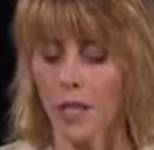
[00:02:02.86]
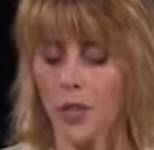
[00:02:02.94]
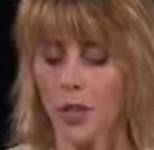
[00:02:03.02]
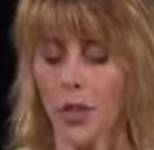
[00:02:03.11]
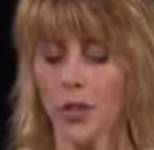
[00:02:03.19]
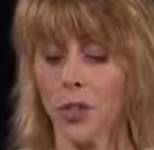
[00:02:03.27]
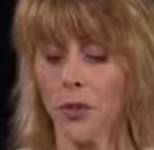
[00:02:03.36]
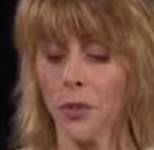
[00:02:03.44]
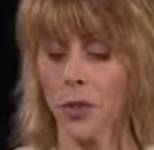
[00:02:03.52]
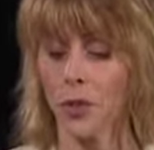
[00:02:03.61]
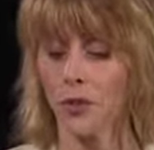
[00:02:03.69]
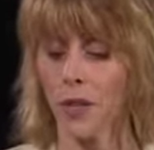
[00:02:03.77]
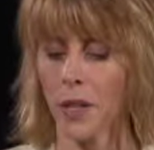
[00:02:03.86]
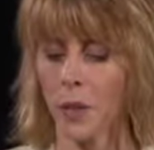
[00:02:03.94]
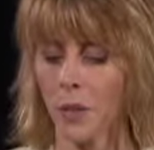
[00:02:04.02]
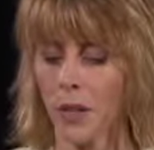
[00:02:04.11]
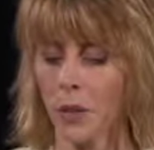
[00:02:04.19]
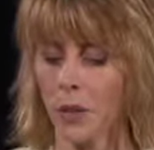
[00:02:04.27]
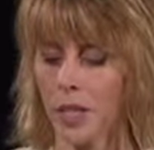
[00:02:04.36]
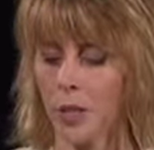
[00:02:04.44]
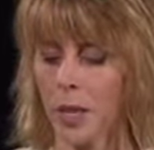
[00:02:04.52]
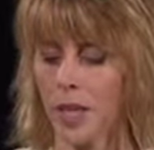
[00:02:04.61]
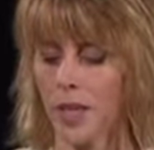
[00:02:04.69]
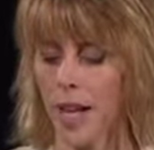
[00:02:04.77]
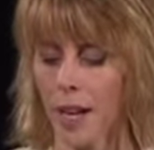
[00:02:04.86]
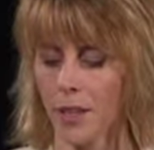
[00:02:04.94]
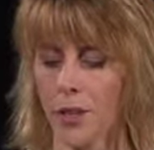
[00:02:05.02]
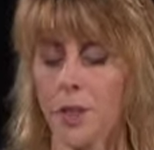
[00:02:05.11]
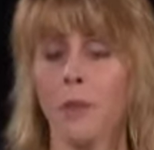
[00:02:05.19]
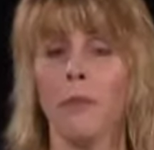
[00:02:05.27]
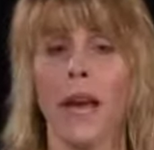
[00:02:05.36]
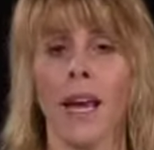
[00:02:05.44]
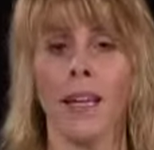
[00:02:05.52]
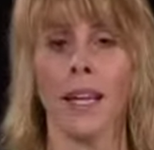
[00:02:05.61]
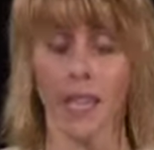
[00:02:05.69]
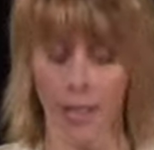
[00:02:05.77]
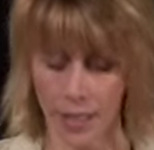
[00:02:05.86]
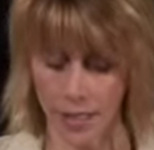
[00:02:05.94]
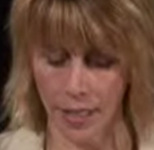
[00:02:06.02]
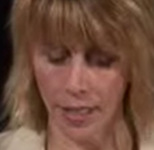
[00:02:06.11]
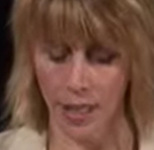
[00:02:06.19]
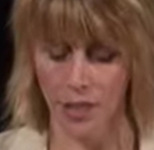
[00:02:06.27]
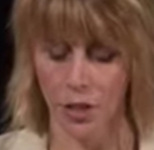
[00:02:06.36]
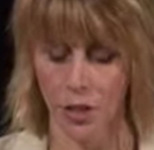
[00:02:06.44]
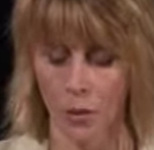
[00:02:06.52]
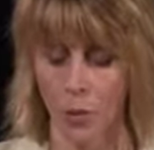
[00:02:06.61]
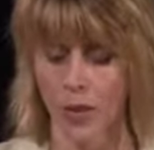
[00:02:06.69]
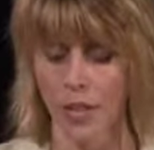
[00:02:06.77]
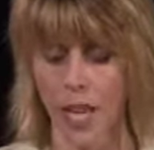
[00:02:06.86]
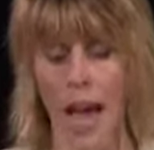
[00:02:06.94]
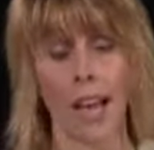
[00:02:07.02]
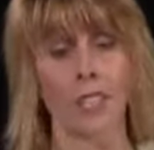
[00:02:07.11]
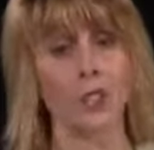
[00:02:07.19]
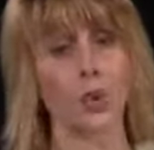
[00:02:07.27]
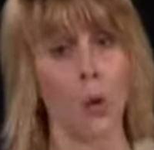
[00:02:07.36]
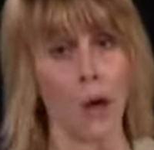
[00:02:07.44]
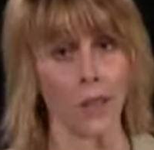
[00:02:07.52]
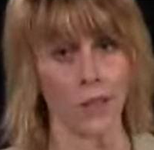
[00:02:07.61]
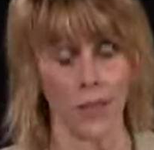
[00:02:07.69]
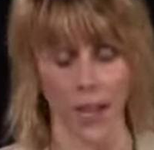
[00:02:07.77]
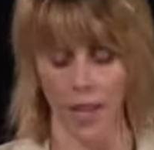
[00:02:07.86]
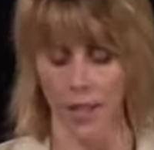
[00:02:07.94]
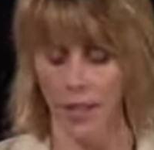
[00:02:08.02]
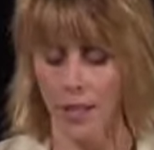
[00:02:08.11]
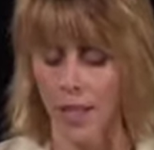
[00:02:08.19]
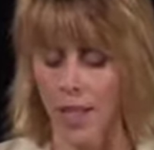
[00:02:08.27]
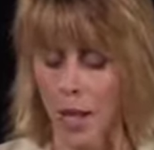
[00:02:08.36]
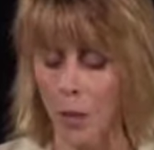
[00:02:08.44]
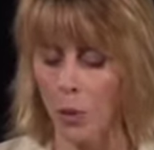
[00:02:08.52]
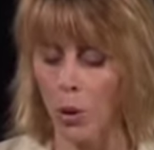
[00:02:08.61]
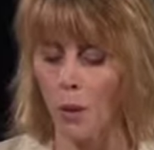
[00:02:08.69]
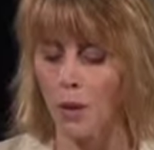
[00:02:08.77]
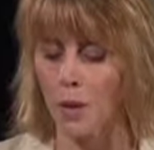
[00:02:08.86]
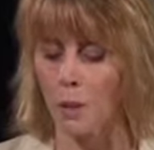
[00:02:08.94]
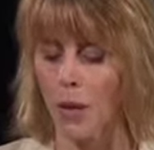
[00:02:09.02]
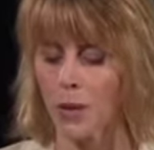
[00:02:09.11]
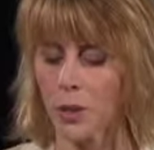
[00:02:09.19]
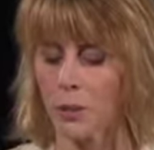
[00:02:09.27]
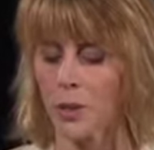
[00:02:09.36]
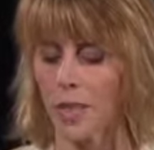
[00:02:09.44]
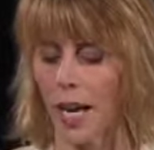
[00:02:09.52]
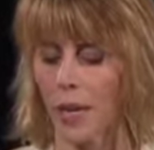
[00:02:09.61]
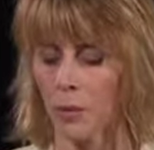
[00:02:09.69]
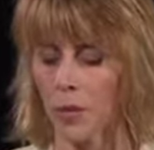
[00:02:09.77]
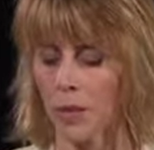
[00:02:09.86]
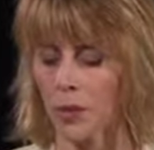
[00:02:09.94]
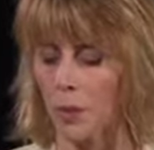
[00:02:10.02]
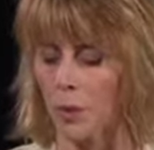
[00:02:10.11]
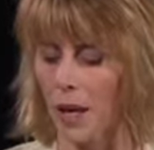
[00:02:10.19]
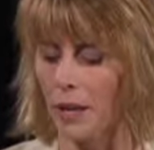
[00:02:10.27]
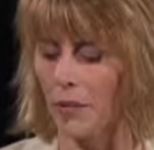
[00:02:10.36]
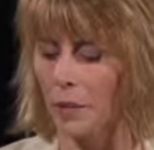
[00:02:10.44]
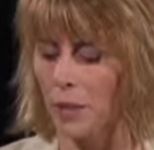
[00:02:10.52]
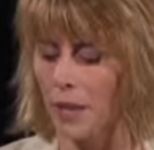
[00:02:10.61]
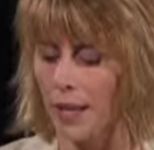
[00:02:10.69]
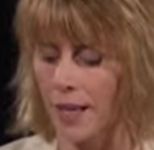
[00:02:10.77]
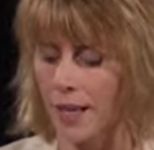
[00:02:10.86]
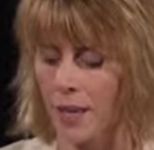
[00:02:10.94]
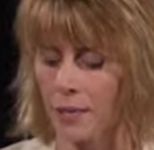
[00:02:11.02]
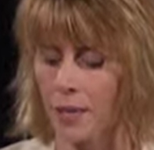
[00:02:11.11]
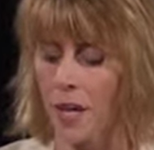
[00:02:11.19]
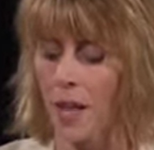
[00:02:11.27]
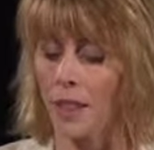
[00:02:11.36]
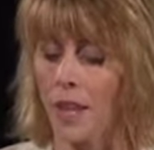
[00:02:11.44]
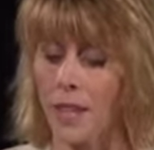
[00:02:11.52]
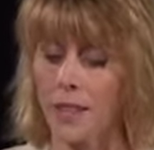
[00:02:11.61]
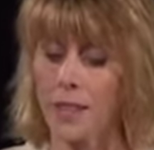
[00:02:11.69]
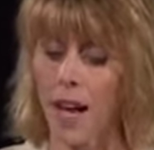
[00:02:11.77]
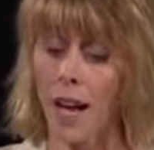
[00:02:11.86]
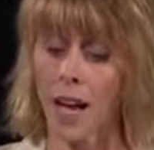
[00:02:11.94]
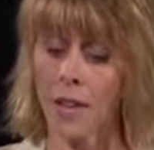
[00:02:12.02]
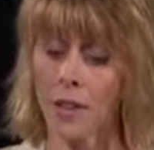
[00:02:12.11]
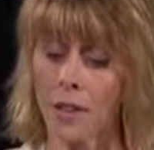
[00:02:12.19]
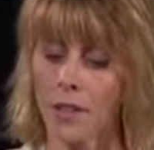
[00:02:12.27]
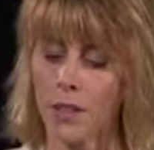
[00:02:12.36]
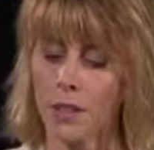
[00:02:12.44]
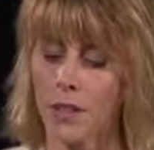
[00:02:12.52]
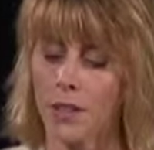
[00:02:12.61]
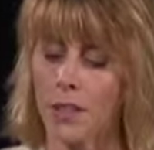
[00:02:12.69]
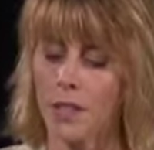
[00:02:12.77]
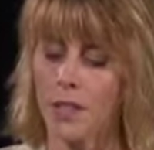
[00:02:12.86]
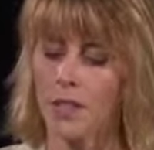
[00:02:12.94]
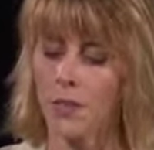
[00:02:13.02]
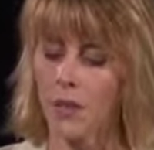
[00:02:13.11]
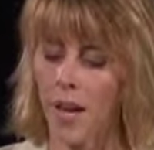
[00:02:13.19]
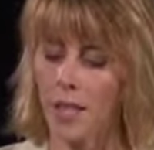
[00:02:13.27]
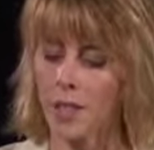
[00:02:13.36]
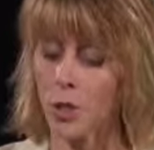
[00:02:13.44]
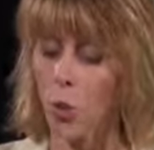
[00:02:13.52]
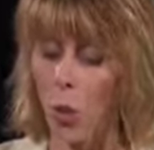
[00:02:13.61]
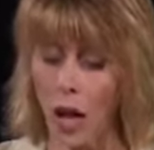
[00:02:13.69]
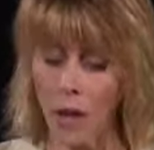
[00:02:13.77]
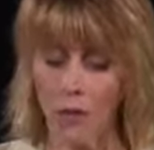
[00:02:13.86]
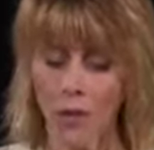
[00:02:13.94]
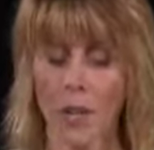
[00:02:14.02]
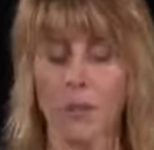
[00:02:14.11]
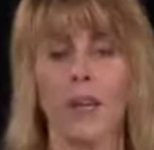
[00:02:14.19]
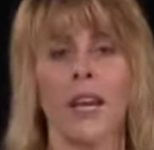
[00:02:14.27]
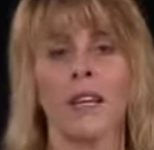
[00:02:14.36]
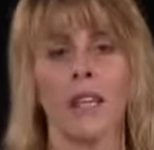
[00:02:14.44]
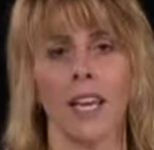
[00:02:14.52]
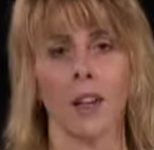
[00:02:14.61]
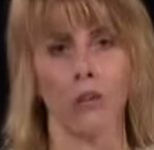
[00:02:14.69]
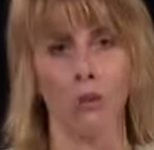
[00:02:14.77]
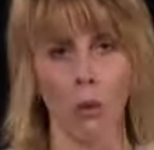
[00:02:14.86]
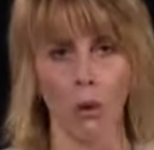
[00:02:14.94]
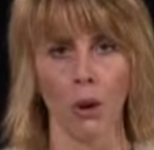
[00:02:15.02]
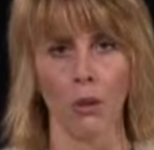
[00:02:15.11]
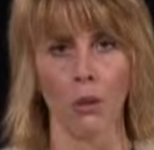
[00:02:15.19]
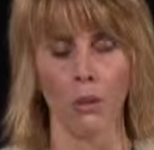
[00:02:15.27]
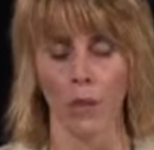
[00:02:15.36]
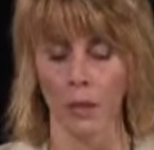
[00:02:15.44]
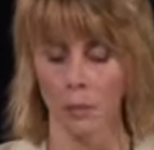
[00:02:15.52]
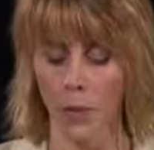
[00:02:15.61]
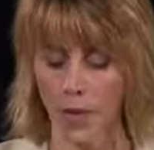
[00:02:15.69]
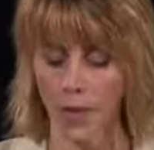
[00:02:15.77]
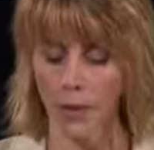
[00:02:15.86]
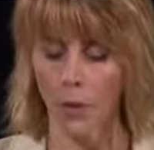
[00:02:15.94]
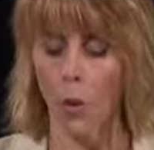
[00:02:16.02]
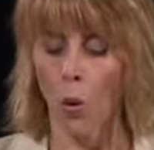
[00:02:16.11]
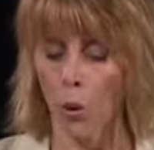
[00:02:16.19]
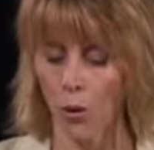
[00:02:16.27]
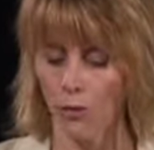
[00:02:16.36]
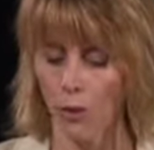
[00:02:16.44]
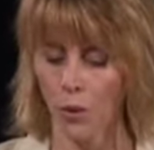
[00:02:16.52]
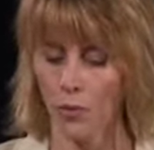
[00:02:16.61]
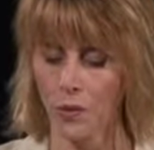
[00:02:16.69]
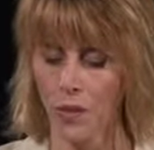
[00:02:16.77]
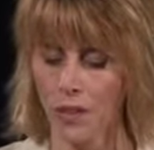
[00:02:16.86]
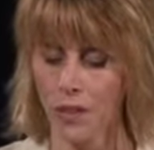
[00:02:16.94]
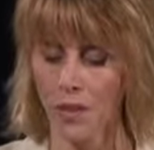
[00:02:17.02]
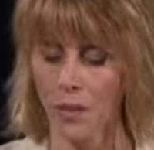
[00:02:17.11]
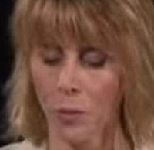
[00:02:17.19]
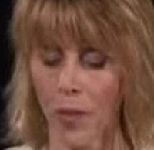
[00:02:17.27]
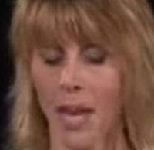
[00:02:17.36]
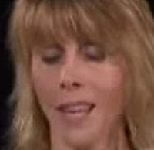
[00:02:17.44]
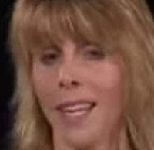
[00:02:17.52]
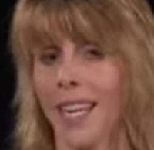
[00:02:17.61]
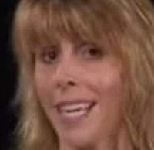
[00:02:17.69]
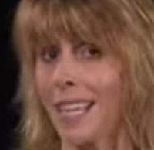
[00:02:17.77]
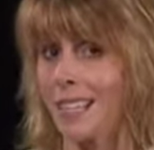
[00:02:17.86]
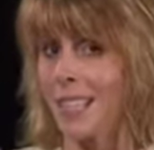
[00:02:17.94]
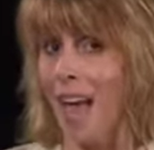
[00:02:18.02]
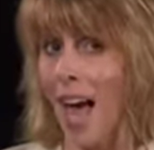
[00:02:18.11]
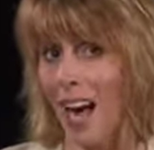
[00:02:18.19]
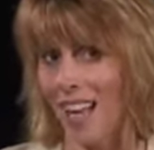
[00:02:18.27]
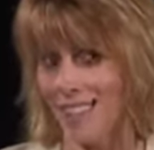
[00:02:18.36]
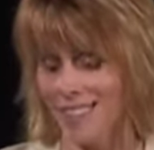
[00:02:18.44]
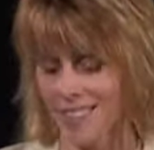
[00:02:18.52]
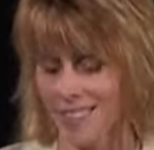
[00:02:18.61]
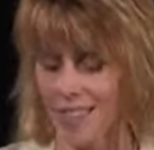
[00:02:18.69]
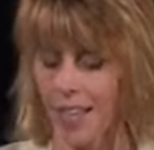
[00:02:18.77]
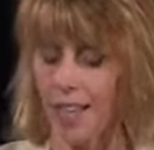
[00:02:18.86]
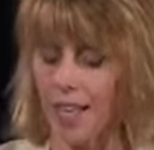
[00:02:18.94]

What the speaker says: to deferred variable annuity transactions made in connection with a tax-qualified employer-sponsored retirement or benefit plan that is either defined as a qualified plan like a 403B or a 457 plan, unless,